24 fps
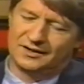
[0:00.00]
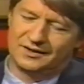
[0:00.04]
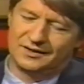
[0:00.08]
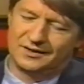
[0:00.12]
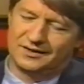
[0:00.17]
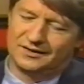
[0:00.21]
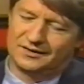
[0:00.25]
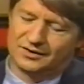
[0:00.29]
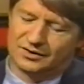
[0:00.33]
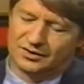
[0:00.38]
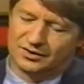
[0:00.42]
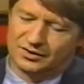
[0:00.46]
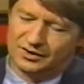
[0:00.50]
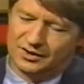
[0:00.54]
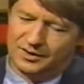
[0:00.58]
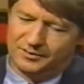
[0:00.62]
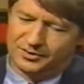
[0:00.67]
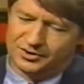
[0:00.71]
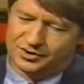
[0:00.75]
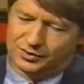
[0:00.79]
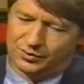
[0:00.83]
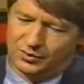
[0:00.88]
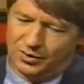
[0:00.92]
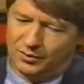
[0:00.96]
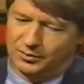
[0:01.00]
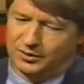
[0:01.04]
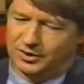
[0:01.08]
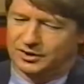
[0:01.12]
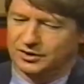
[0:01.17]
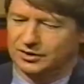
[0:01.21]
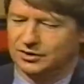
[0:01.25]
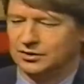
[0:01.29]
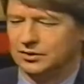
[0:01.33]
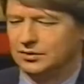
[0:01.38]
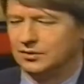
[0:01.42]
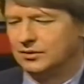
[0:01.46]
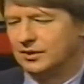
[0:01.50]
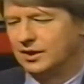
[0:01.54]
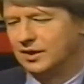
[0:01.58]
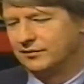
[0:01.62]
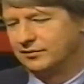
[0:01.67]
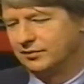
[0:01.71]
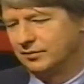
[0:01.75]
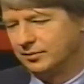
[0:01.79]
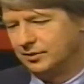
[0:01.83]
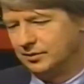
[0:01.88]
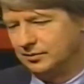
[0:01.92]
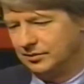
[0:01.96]
There are limits to what we can do. We
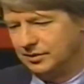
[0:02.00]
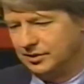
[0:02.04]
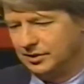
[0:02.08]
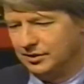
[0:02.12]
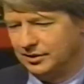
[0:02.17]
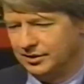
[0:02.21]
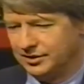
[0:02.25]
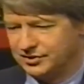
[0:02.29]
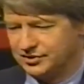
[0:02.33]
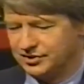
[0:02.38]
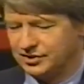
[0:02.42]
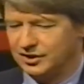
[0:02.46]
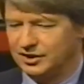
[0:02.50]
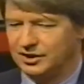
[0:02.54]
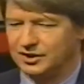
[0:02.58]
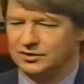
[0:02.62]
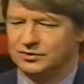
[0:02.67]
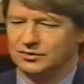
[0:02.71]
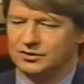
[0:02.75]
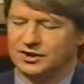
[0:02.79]
have to be realistic.